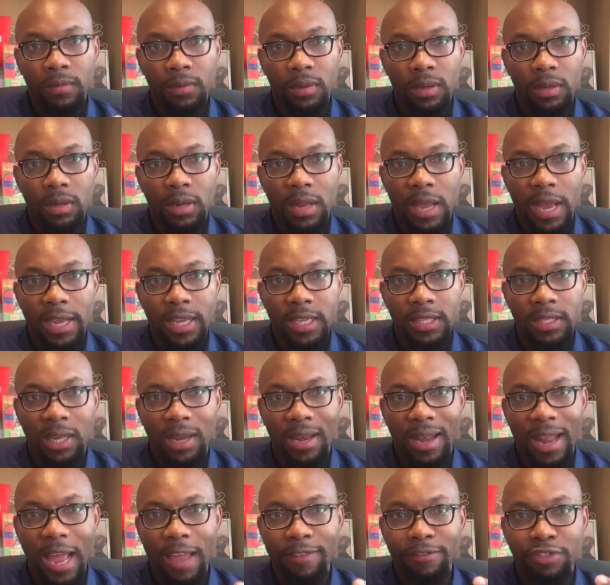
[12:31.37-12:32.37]
like it's a
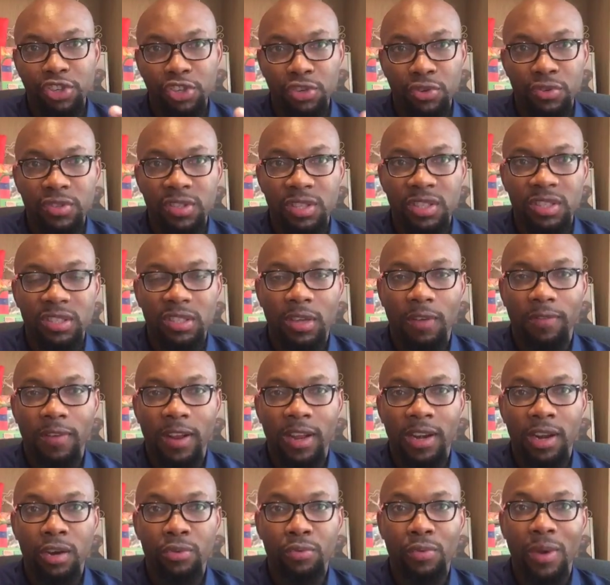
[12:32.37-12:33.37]
live juice and stuff
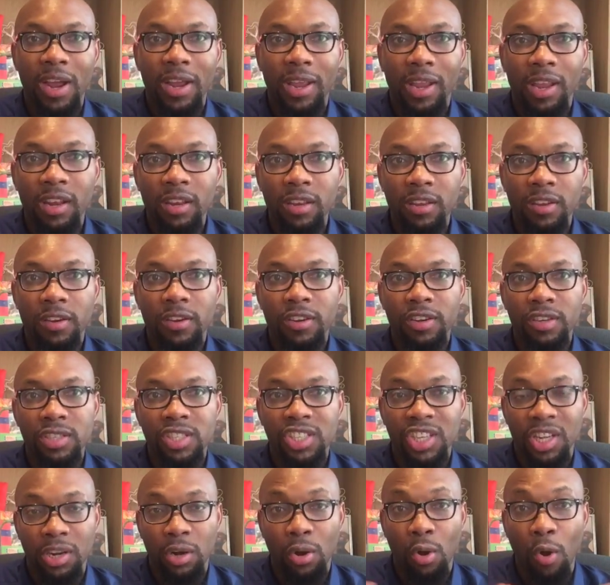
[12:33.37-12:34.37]
like that, ranking your
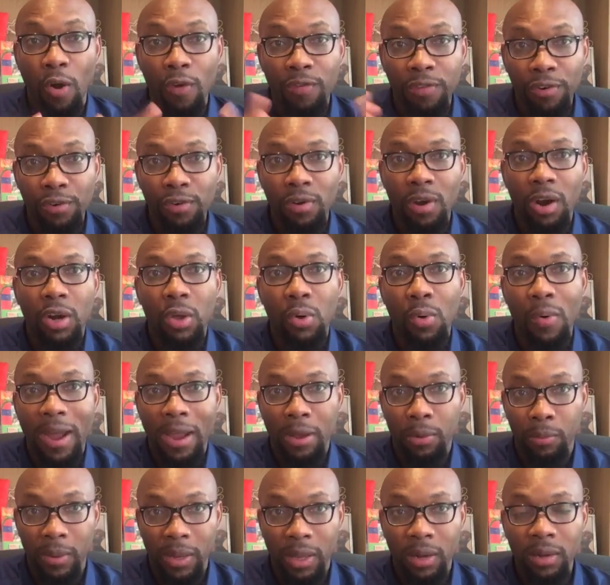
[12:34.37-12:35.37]
channel overall
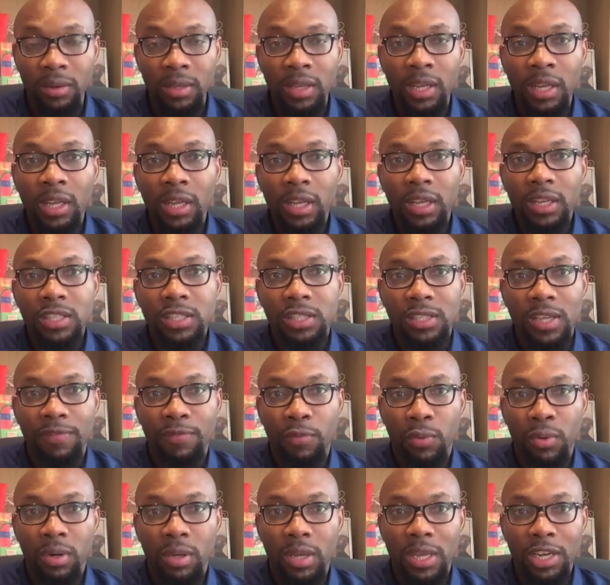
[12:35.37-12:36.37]
quite well. So if
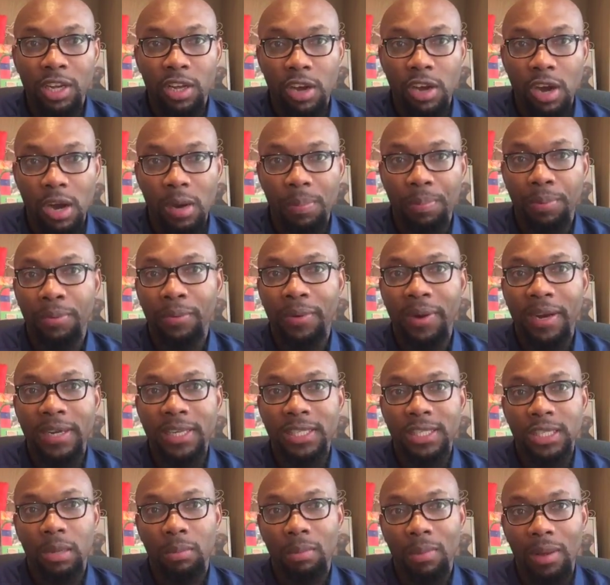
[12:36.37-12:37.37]
you want to incorporate
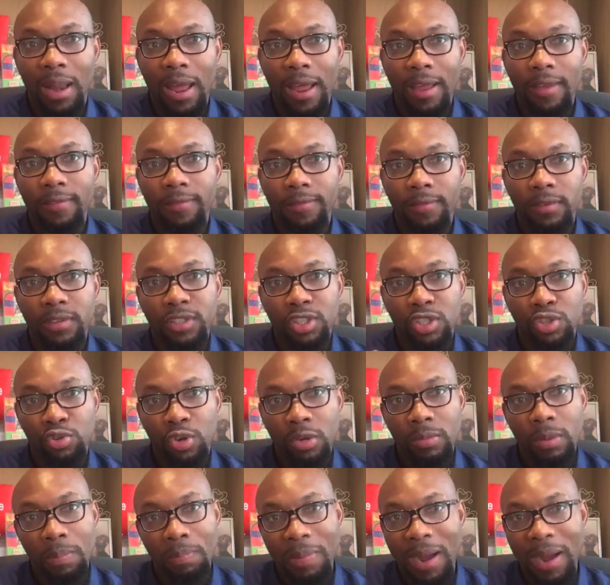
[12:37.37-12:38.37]
some live
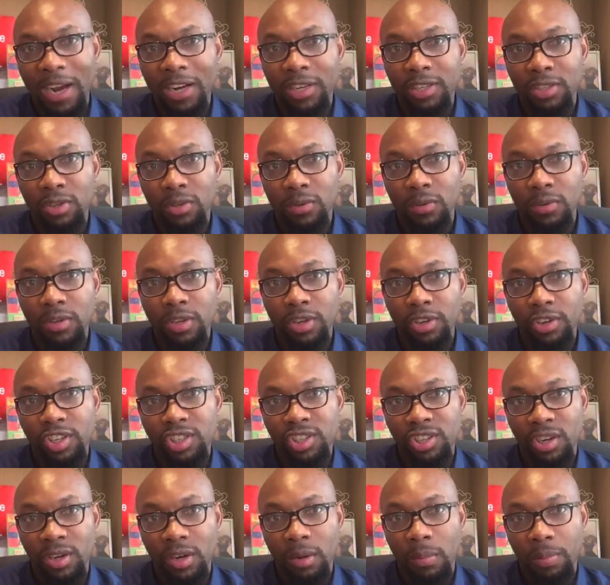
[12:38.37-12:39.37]
streaming back to your
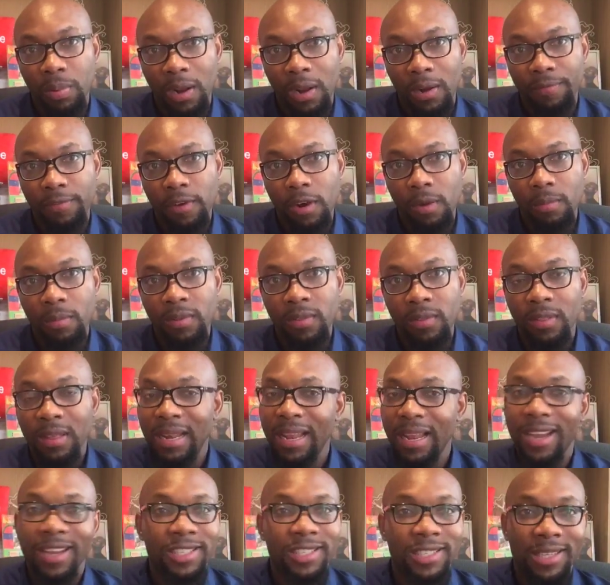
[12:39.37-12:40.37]
channel platform,
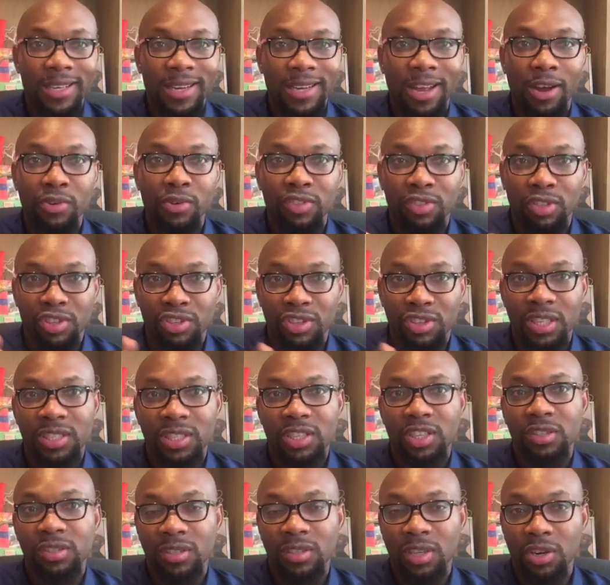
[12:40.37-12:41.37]
like I said, I would
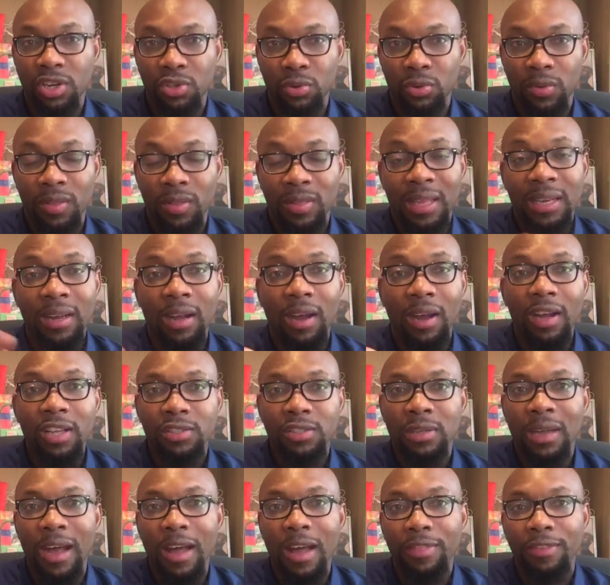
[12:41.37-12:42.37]
suggest you start to do that. And
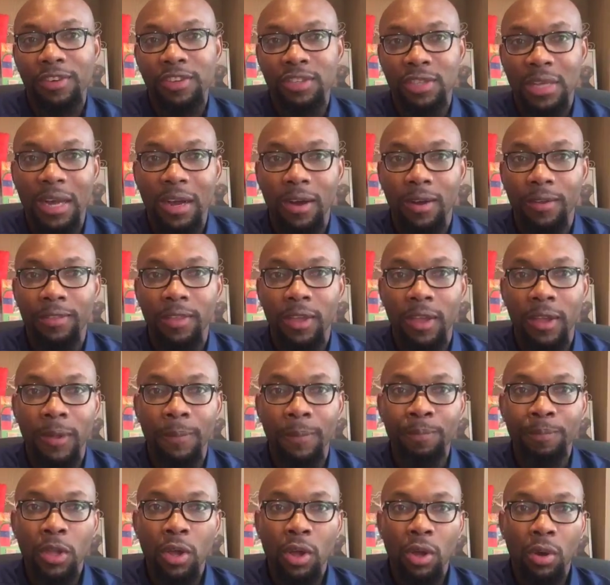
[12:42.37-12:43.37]
also others out
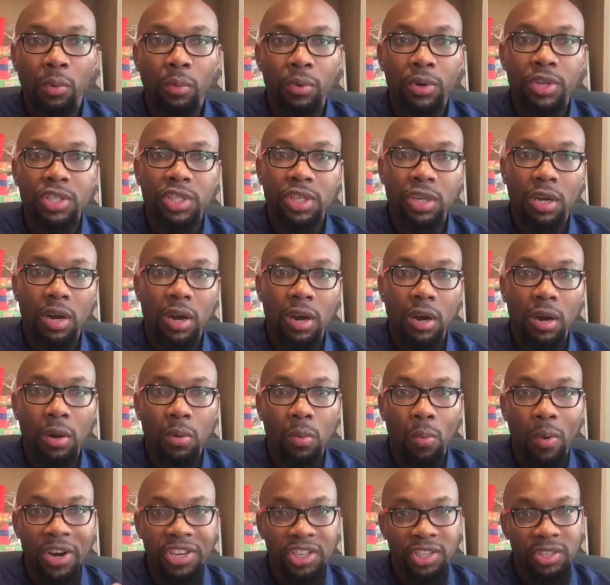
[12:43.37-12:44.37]
there which are
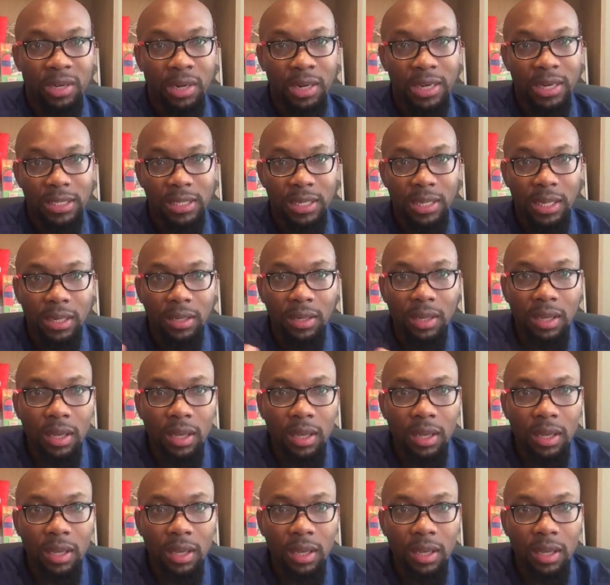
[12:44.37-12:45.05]
watching and listening.